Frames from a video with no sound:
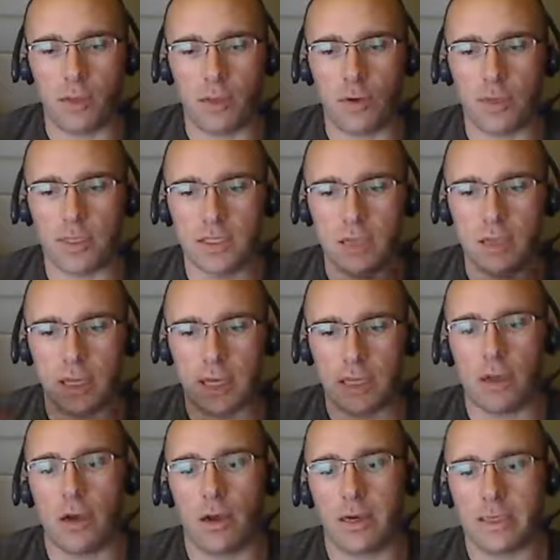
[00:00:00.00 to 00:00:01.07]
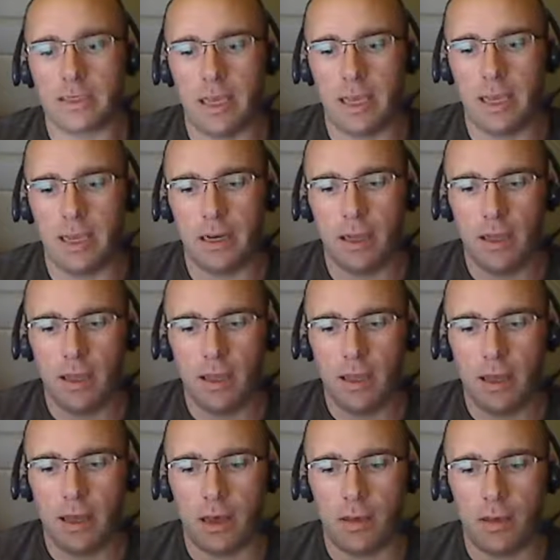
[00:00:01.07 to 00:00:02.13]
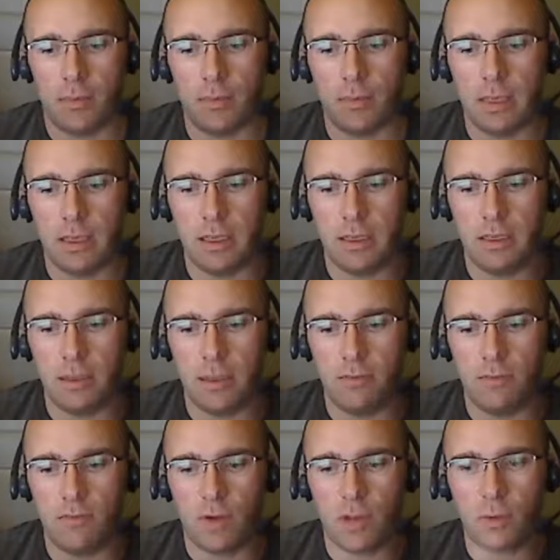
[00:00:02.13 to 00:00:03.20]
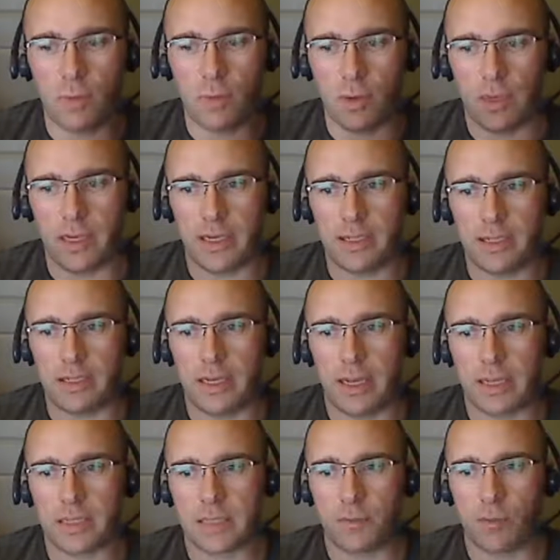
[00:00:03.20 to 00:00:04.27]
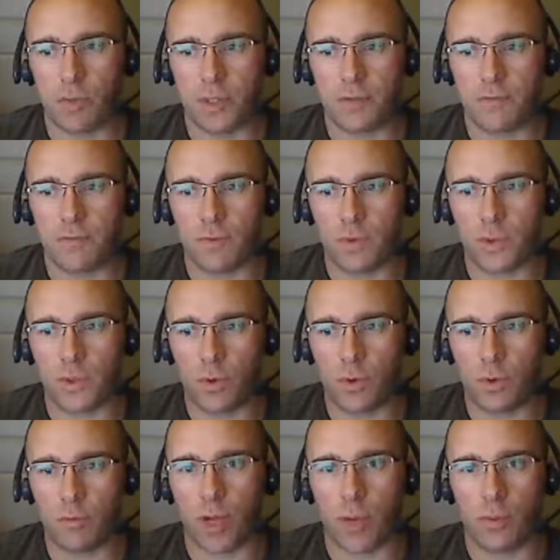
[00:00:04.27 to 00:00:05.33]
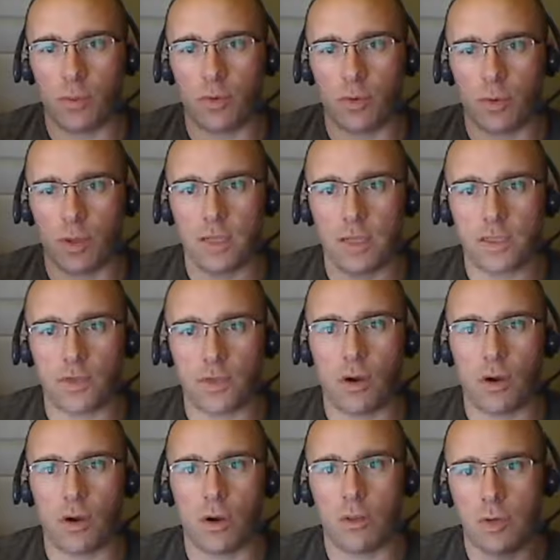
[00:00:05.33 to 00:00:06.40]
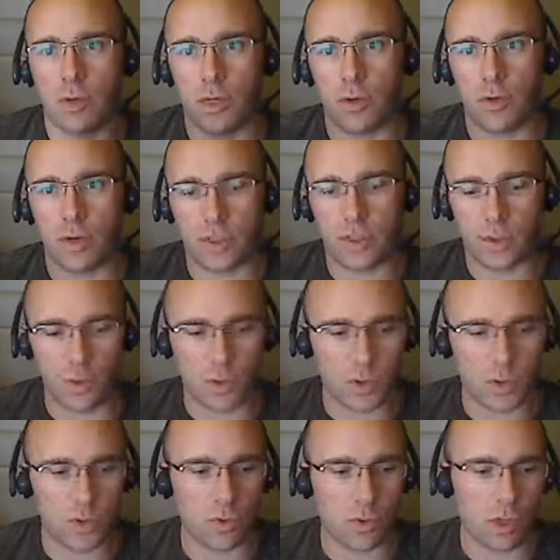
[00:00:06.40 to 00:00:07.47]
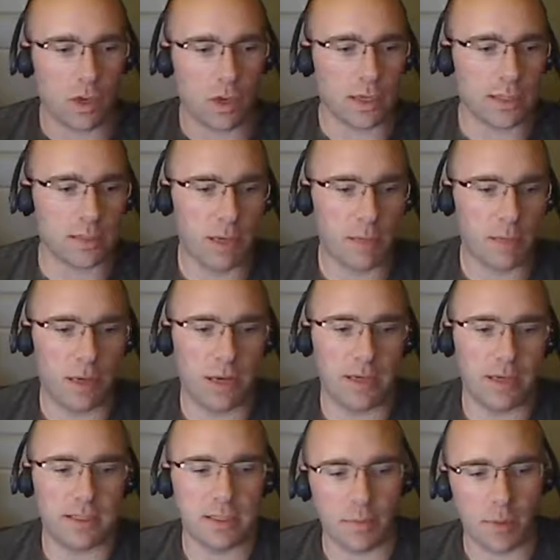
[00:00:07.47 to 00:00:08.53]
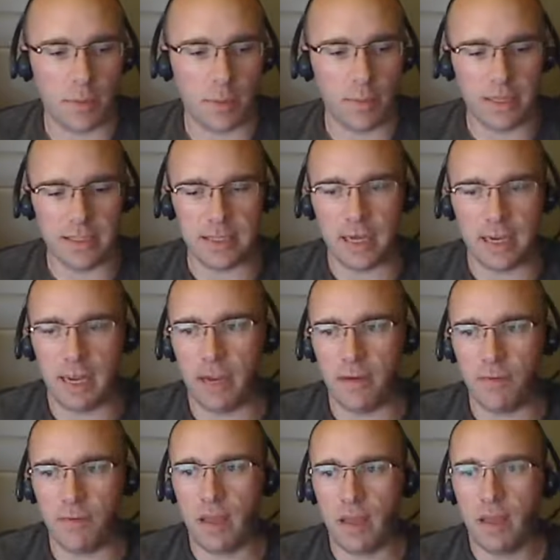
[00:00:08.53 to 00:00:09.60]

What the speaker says: you can study locks, and the vulnerabilities and exploits for certain popular locks are all on the internet. So there's certain locks made by some companies that have